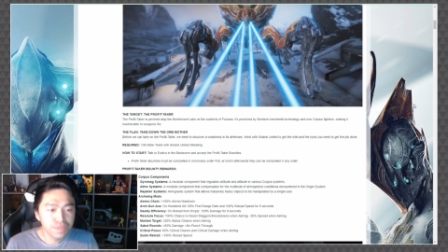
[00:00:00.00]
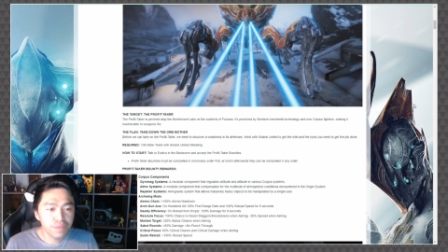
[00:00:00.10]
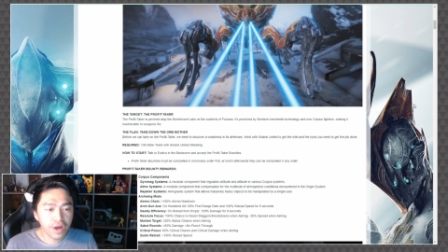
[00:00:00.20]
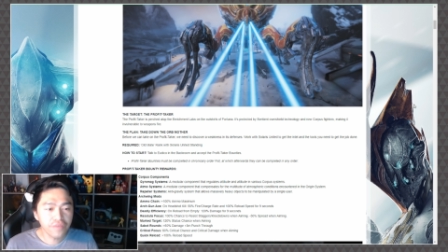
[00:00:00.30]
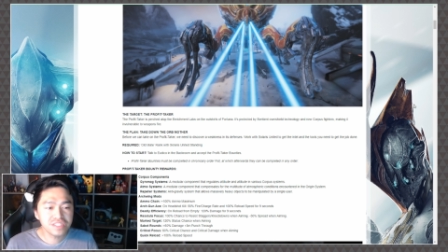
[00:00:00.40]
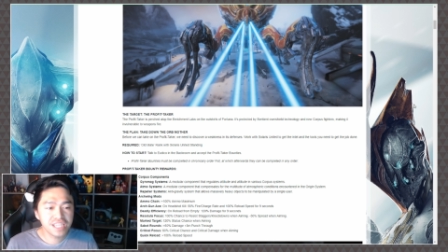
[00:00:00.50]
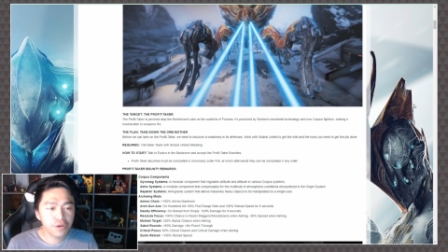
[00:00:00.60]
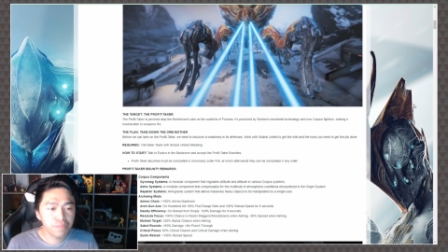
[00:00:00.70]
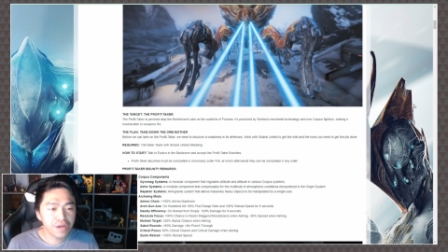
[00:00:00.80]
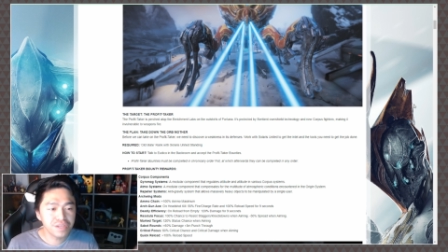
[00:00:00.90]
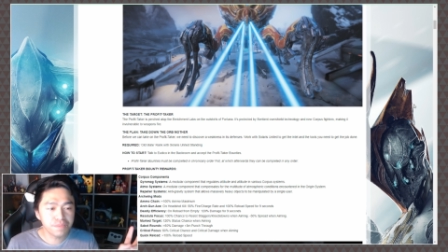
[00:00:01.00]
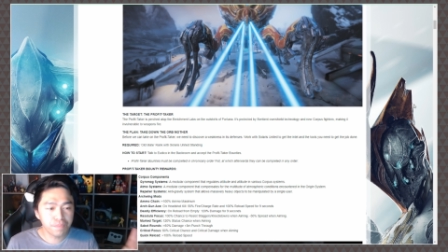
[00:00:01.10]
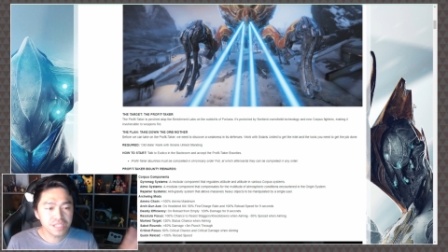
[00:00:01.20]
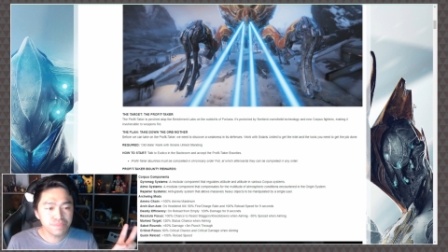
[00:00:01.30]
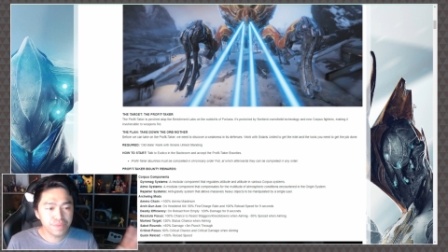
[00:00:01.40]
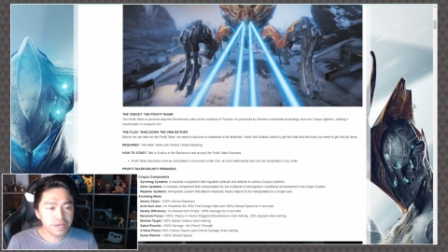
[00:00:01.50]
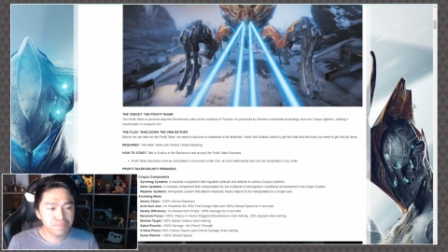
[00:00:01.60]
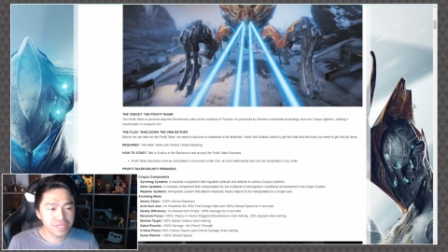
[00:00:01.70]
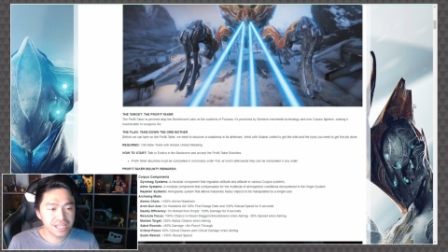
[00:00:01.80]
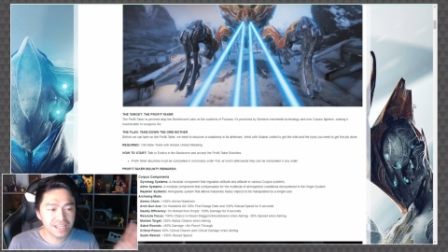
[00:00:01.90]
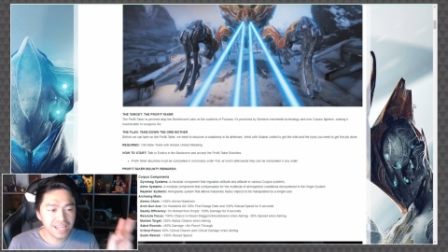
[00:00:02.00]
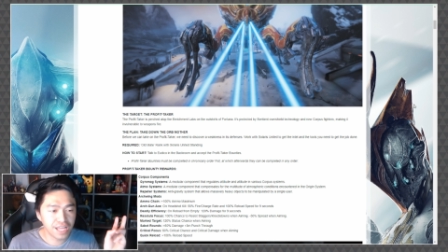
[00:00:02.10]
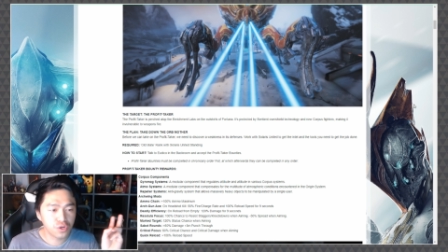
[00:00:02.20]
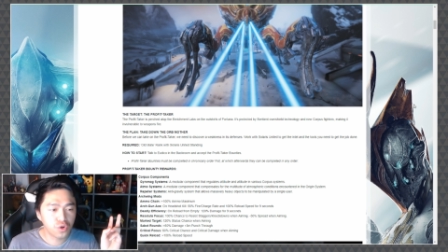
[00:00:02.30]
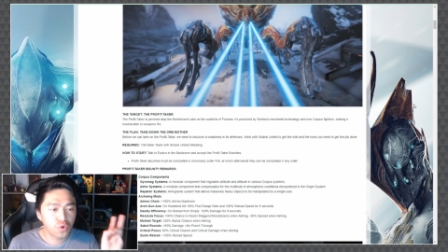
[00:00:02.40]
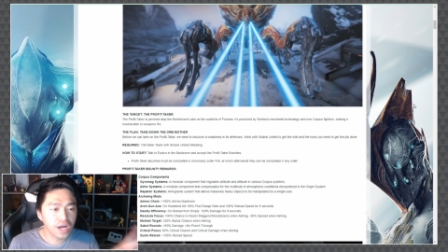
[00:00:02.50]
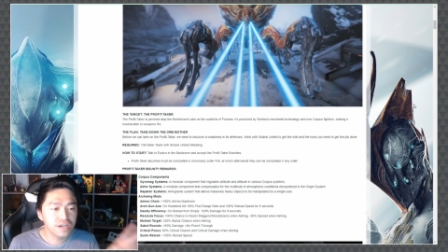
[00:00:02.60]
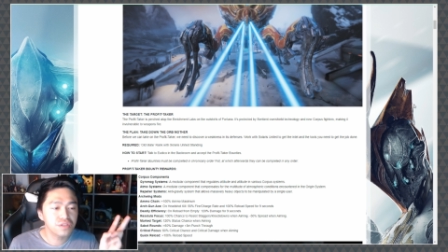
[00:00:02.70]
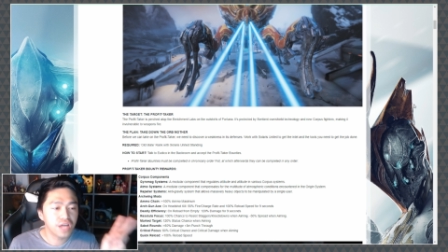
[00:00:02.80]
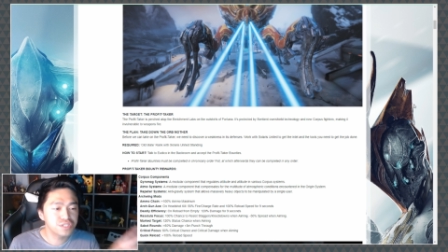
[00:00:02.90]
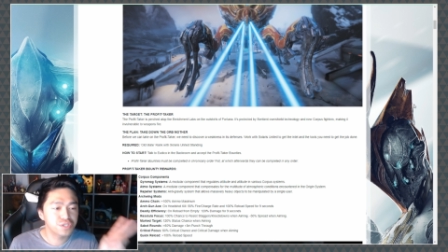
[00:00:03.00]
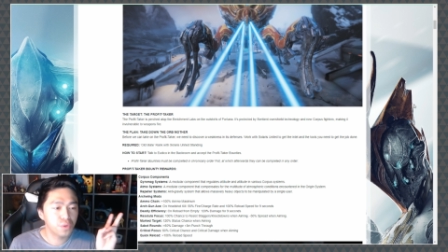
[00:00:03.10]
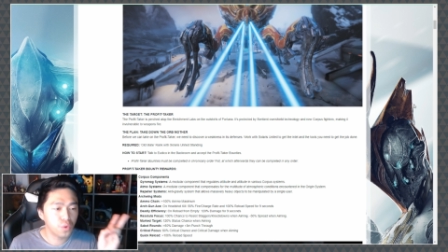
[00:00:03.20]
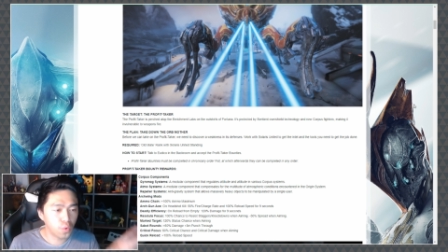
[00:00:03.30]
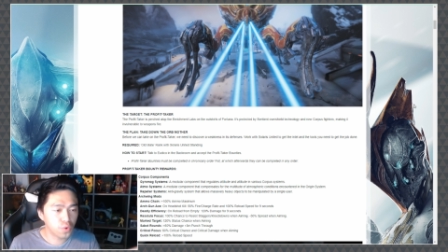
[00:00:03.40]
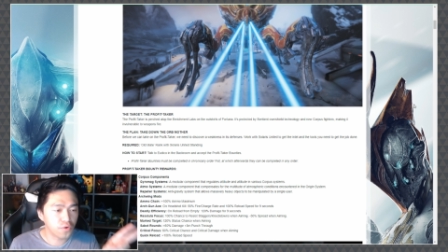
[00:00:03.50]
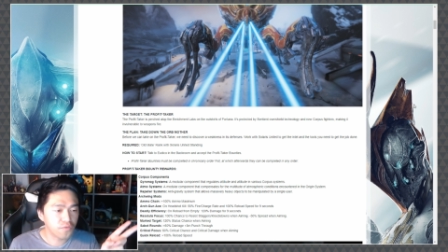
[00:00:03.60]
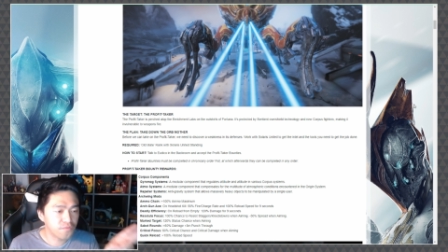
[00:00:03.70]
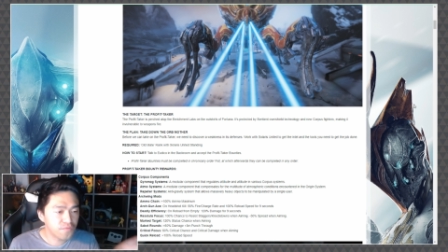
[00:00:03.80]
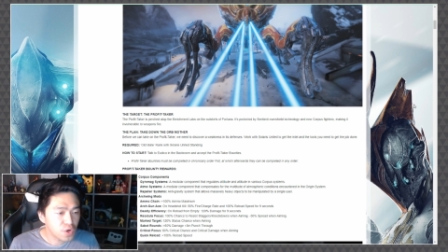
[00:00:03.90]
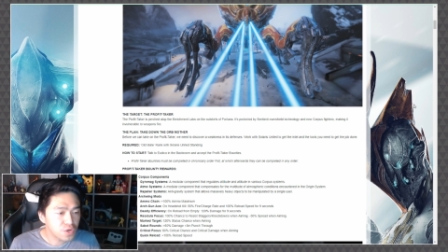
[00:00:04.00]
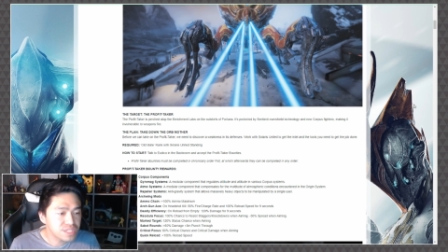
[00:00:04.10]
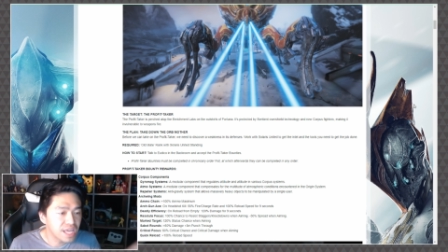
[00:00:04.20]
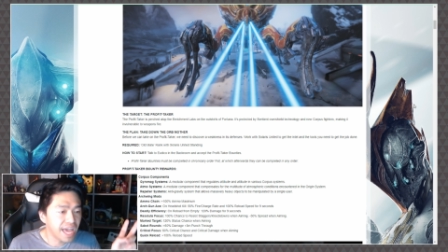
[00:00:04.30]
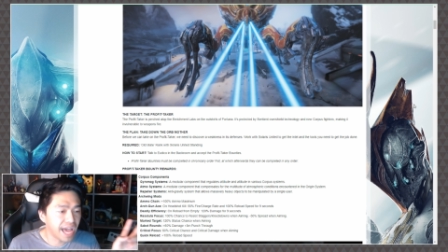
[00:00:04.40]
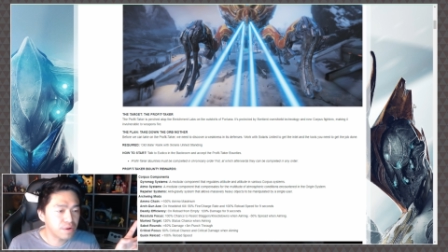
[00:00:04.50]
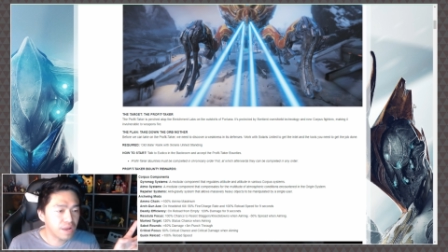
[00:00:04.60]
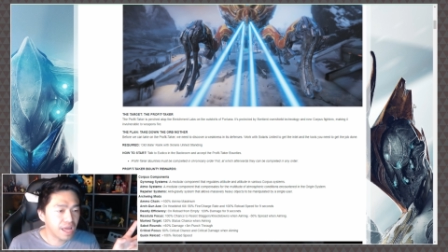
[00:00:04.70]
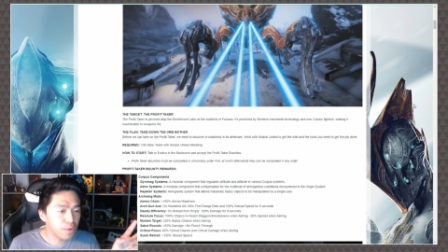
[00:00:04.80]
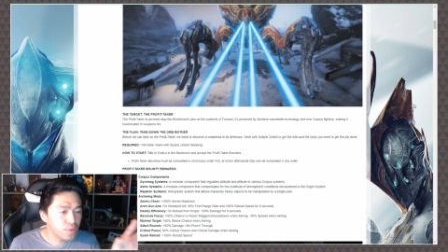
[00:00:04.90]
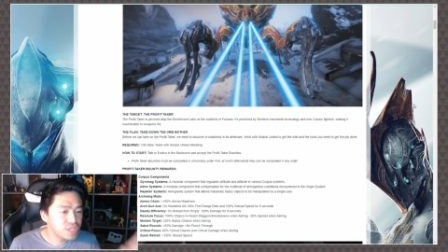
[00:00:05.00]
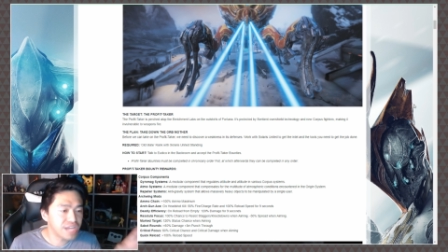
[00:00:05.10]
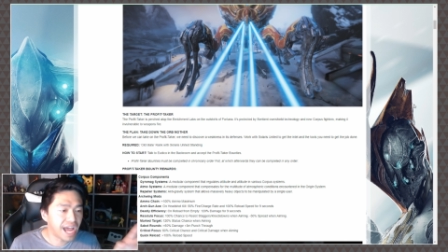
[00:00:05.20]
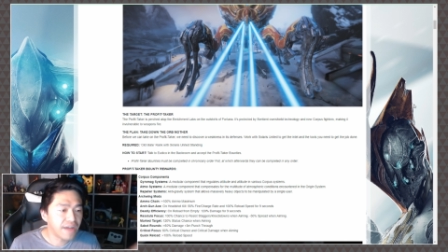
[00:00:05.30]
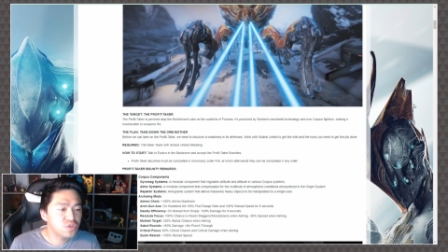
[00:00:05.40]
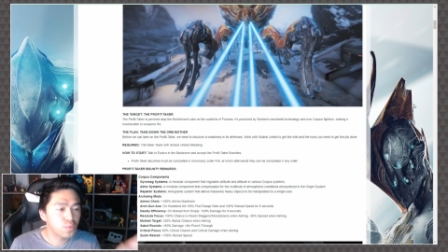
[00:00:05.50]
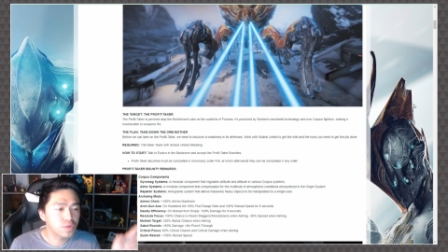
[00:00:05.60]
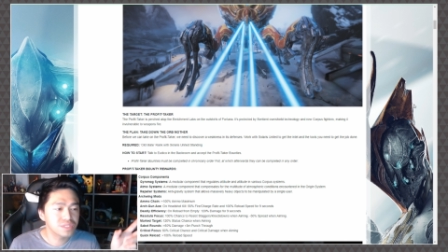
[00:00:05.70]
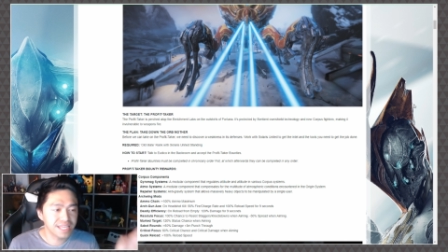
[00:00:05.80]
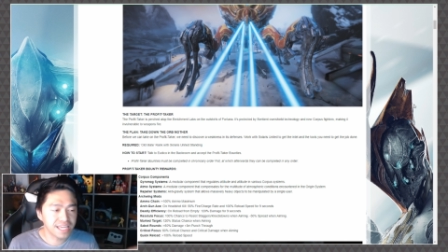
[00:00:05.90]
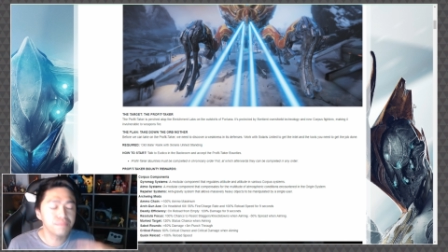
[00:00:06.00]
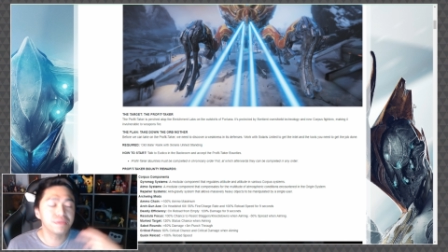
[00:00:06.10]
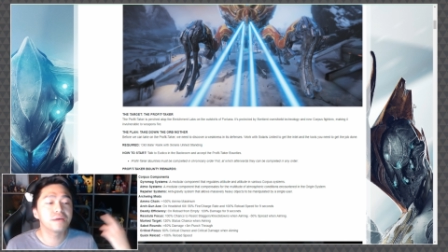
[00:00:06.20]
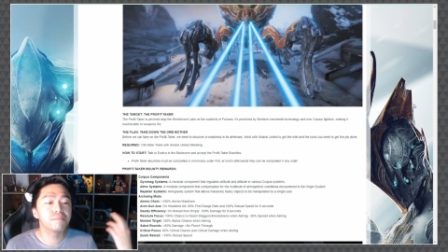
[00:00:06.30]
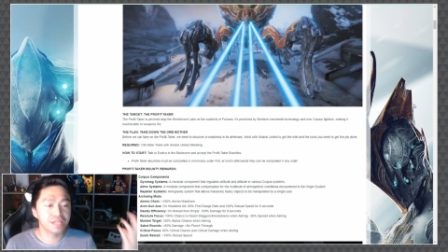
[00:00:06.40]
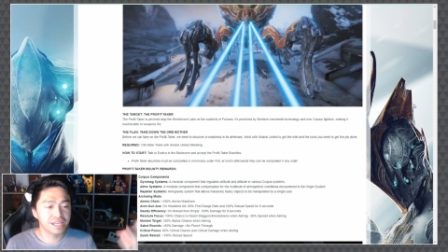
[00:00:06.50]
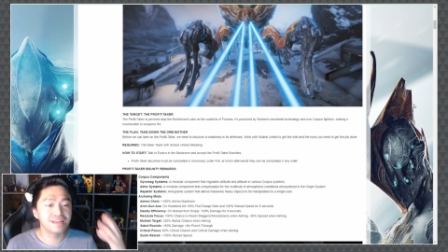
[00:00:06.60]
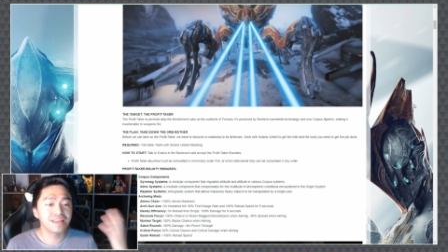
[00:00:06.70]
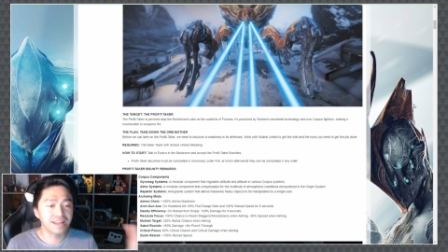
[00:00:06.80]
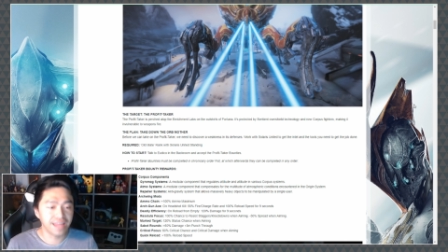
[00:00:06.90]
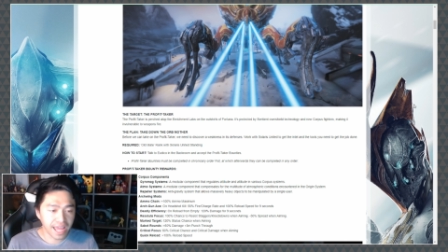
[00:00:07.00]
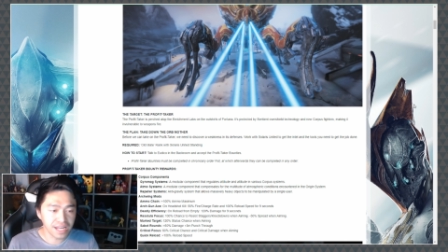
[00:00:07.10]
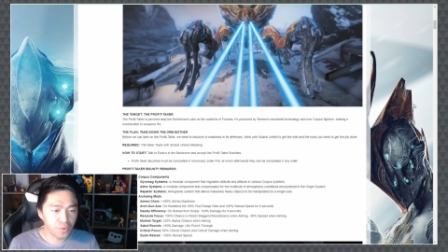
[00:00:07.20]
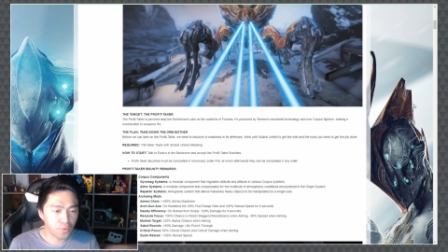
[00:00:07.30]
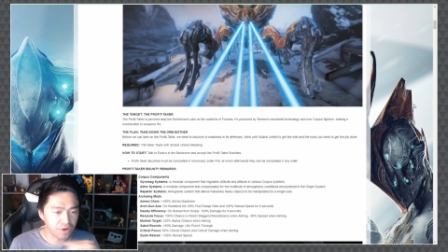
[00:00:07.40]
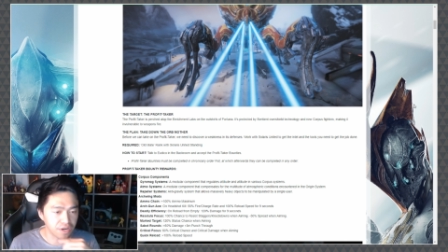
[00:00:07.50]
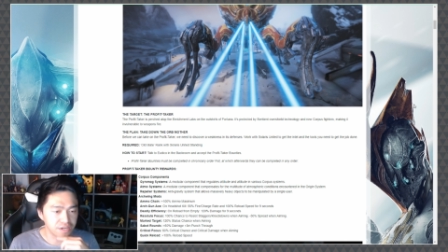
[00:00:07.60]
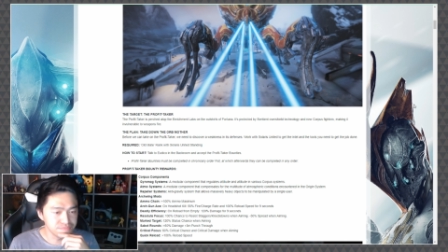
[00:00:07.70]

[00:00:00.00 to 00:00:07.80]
Profit Taker bounties must be completed in chronological order first, at which afterwards they can be completed in any order.